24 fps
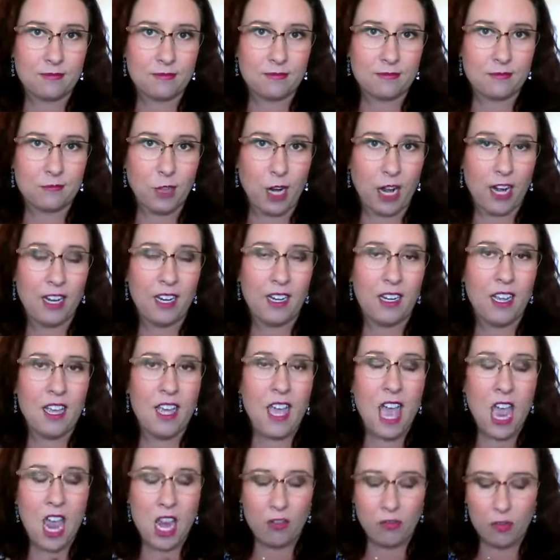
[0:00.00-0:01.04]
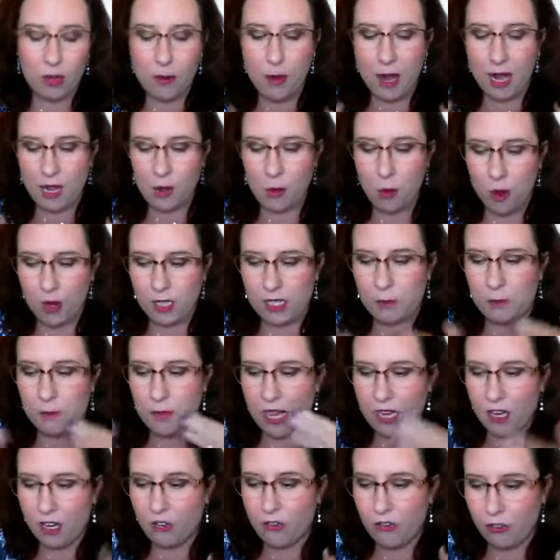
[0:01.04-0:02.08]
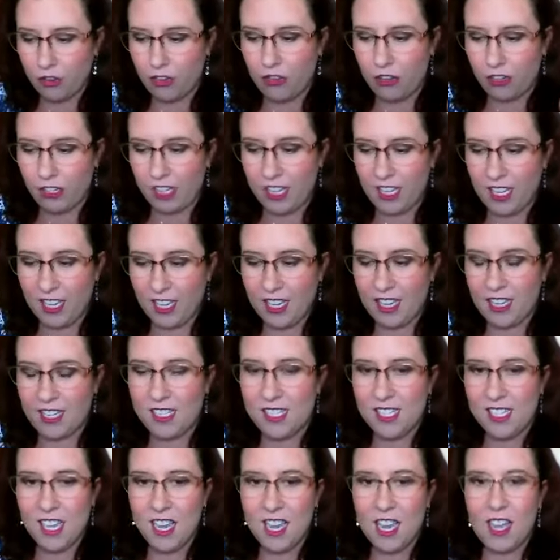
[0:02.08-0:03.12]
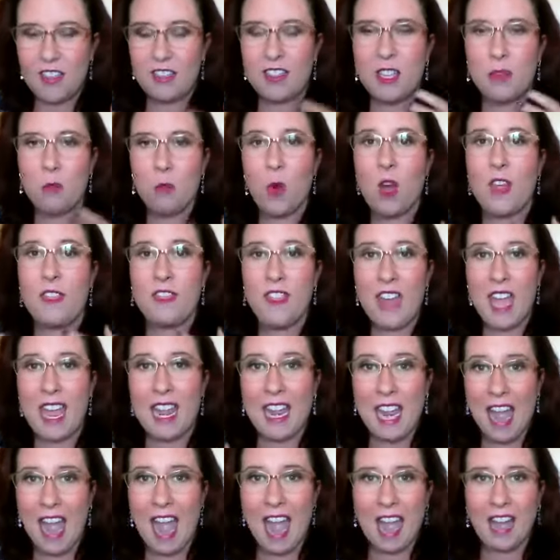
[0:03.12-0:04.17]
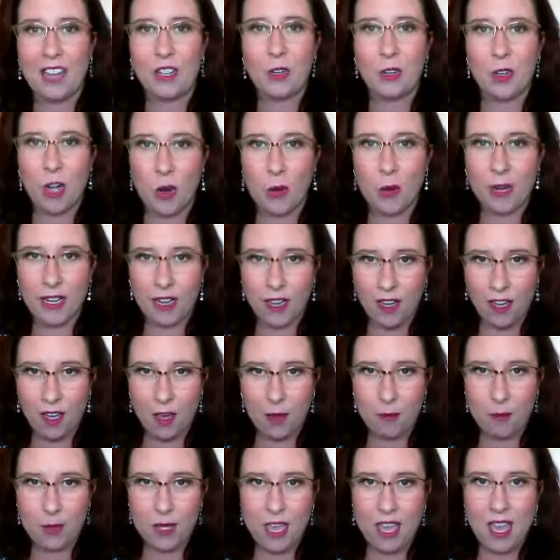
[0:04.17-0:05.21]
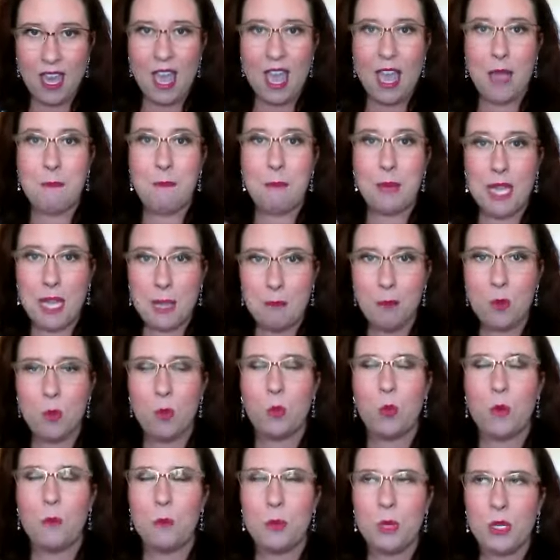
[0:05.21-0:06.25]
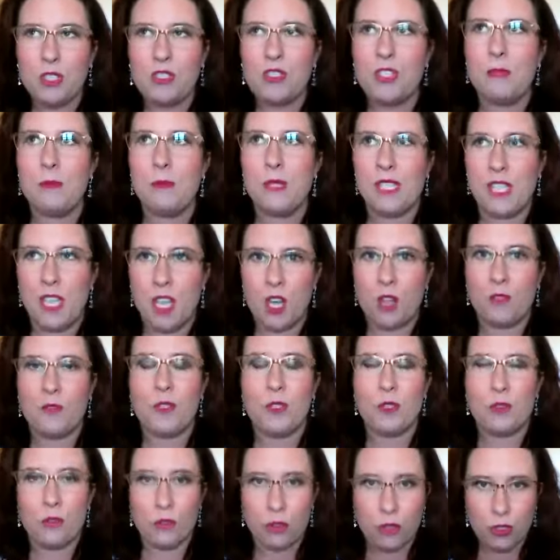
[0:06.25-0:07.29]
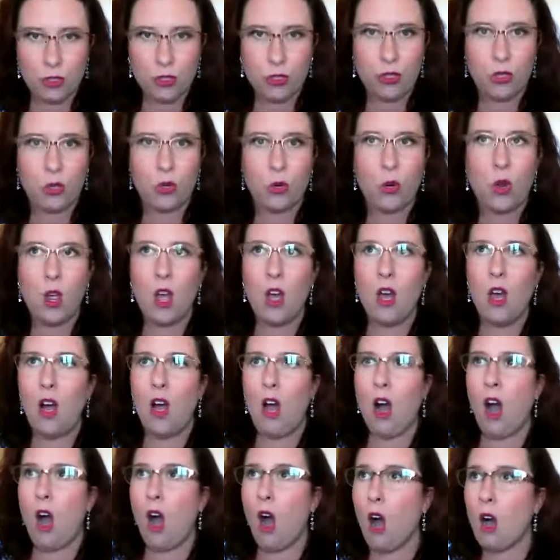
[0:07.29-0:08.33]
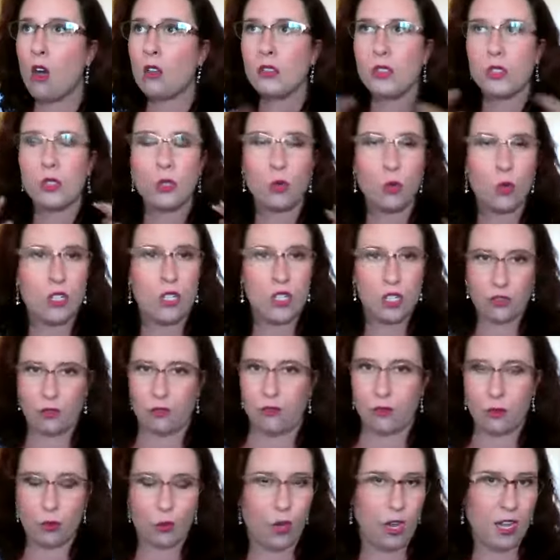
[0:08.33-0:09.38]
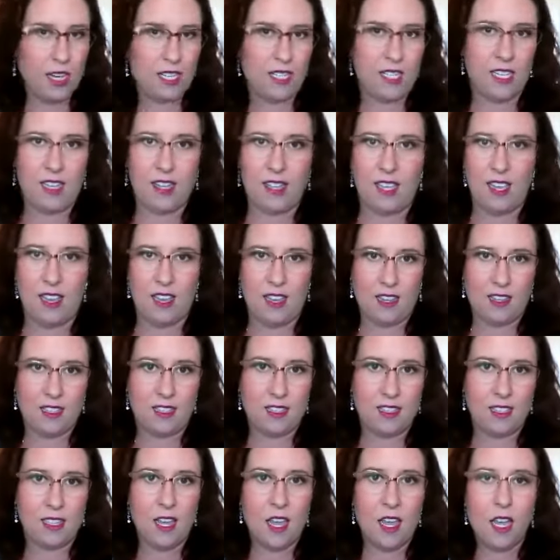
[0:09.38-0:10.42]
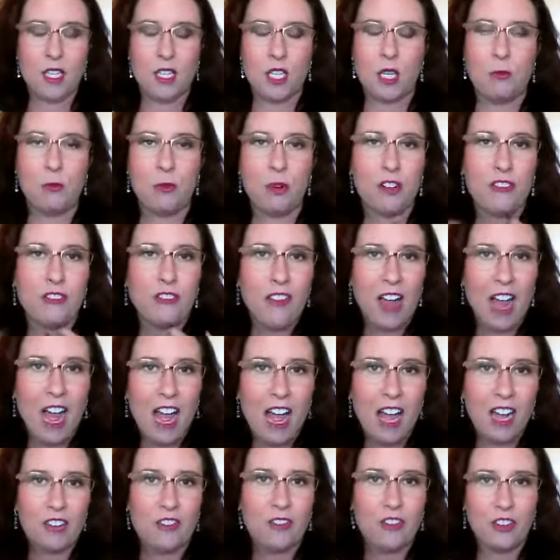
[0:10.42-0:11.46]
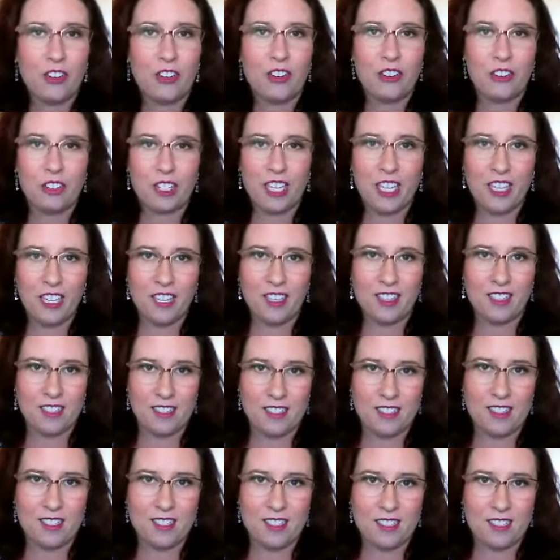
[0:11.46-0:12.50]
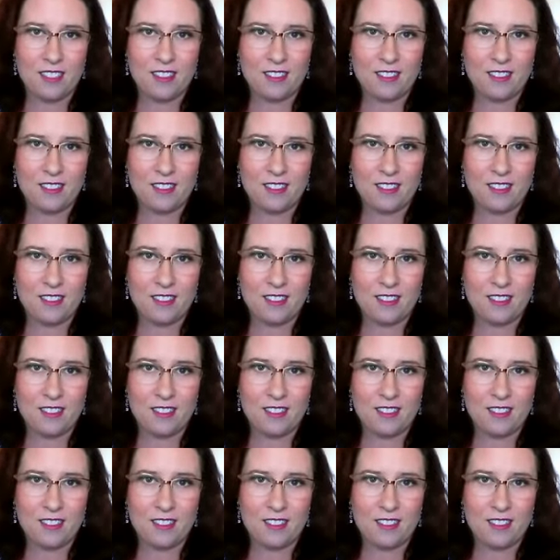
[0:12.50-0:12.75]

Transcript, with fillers: right everybody wants better for their kids than what they had growing up and people will put themselves through all sorts of crazy things to provide for their kids